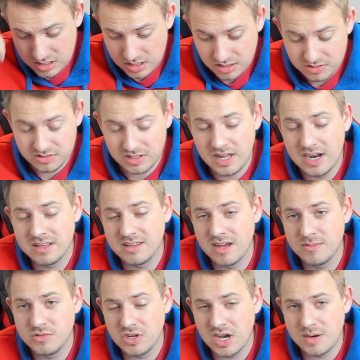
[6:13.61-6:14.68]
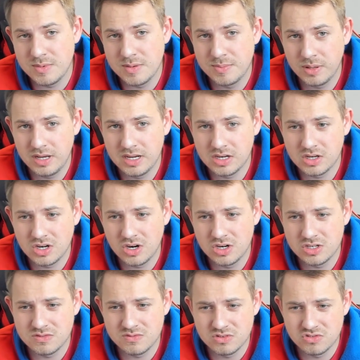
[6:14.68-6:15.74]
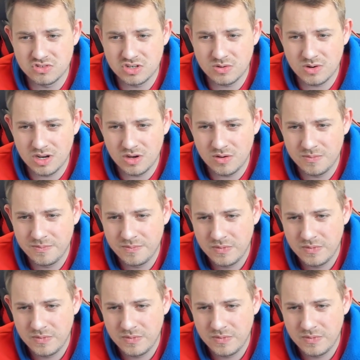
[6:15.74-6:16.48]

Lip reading: Because a lot of times you got to be playing your cards for 0.